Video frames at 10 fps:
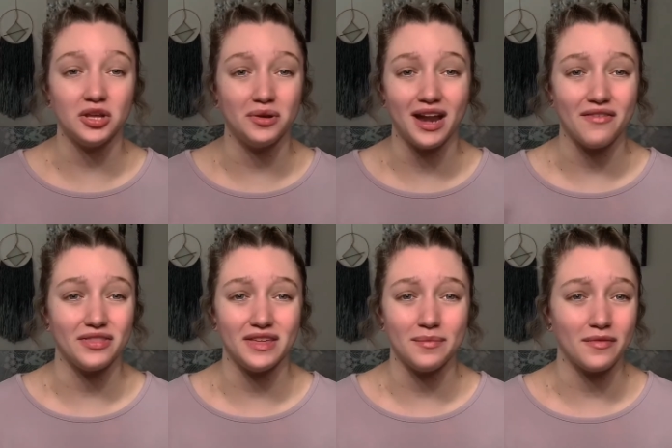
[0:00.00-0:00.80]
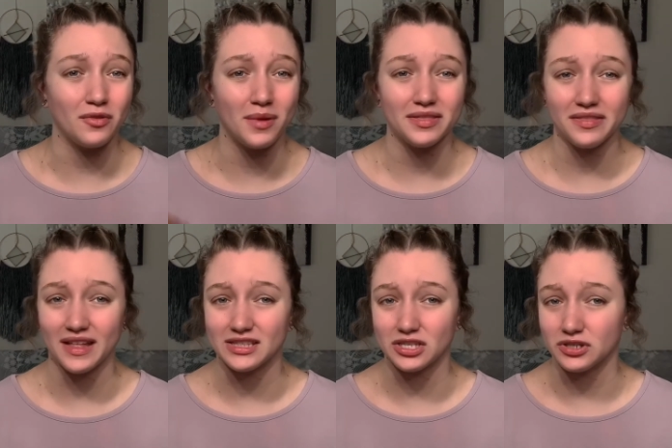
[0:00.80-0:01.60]
and have a theme every month, and
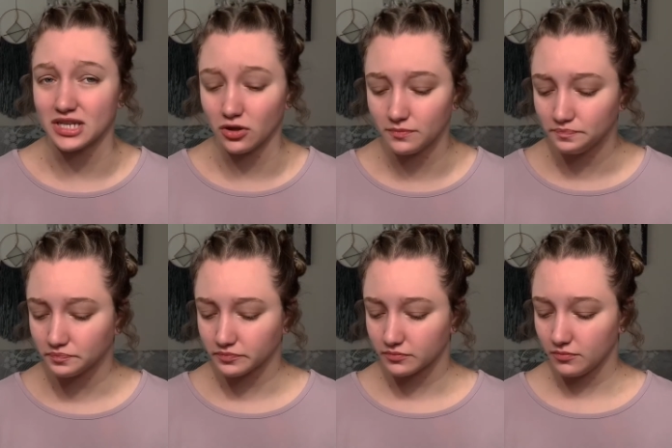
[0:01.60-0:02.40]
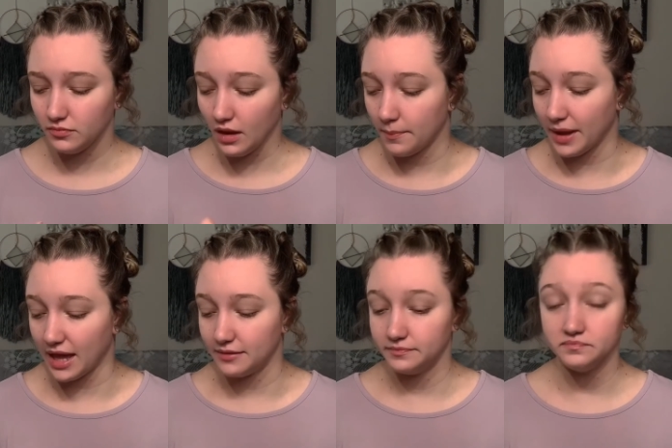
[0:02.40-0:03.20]
that's their deal.
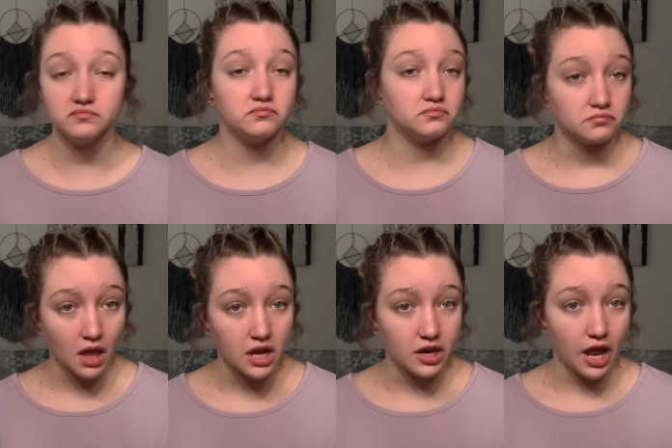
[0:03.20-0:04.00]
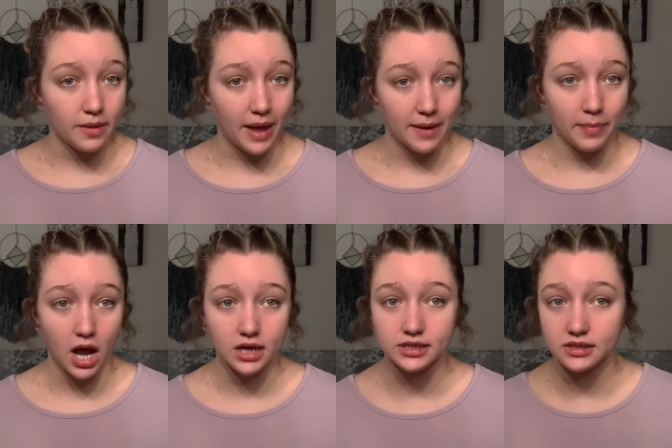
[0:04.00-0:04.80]
But not a bad
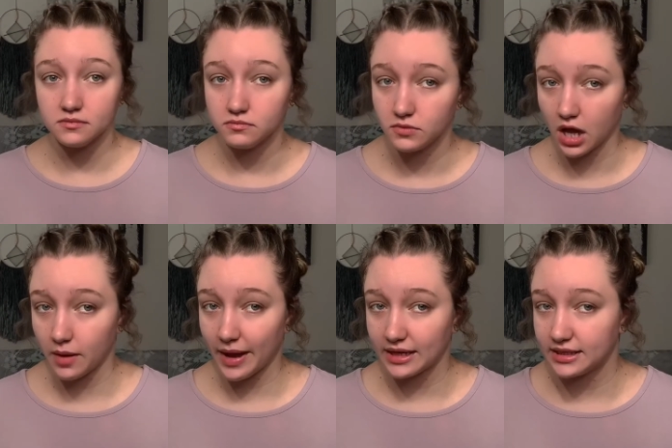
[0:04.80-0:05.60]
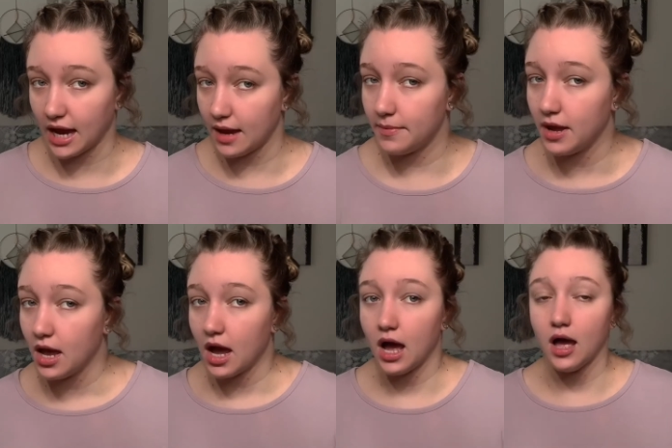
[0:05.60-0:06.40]
box, not a bad time.
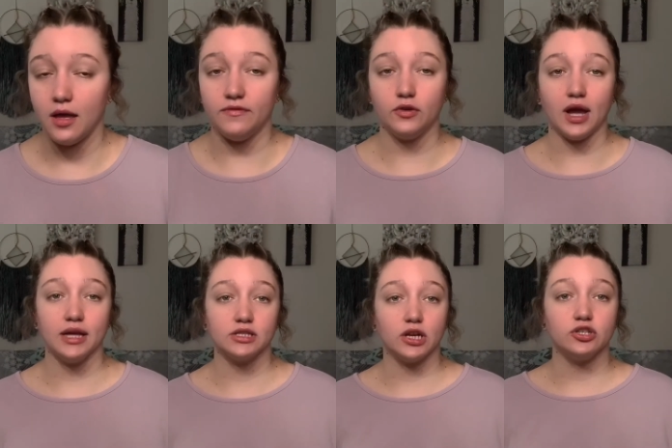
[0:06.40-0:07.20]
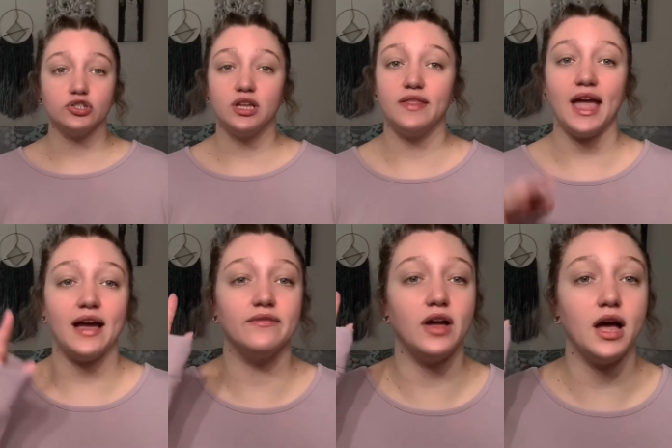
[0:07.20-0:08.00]
If you guys are interested, they
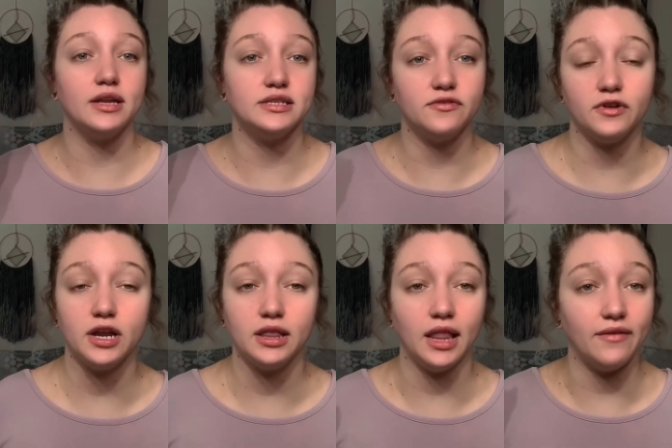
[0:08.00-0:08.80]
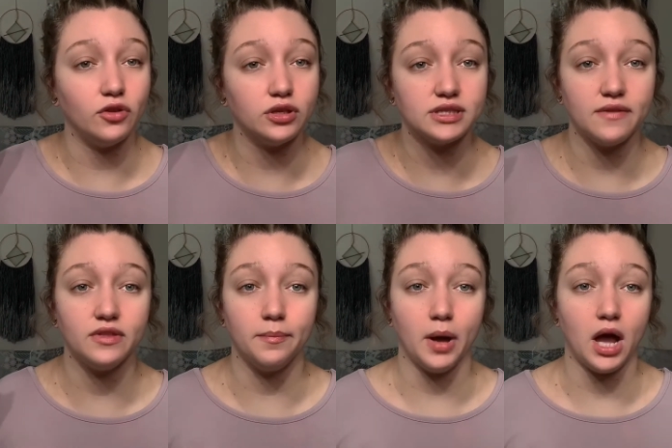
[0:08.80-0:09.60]
have different levels of
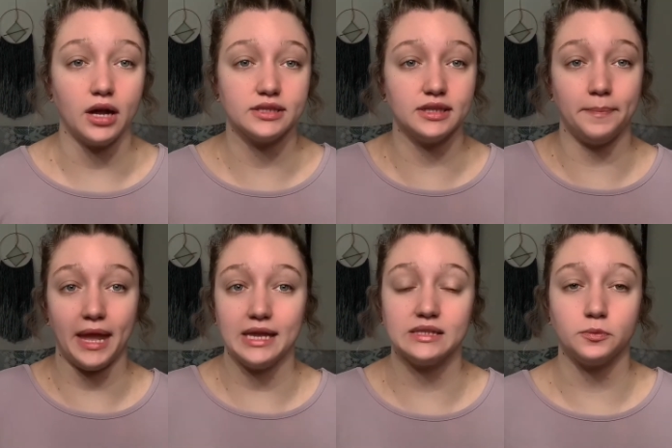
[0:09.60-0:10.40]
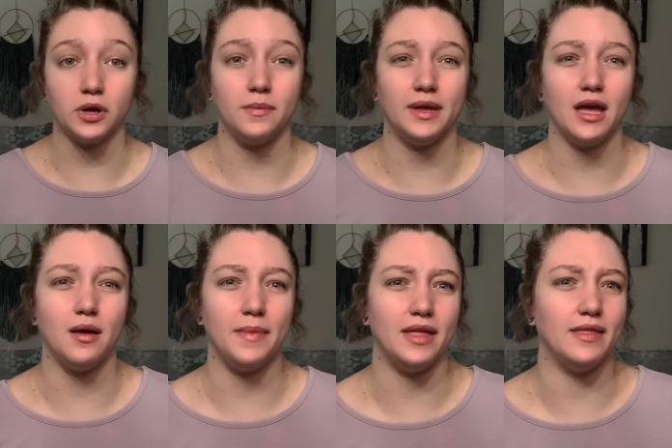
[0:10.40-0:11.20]
the box: base,
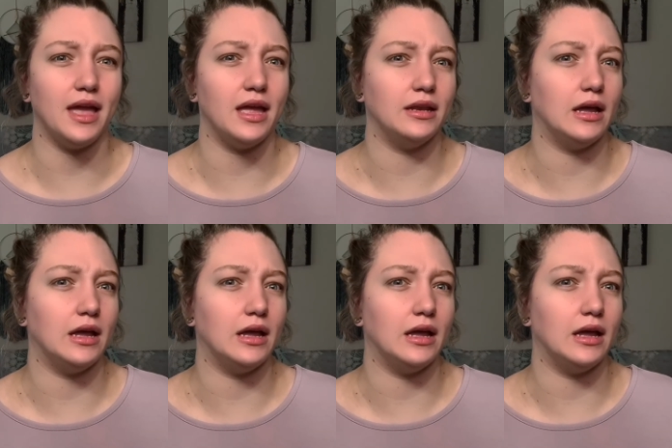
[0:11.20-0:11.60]
premium, and then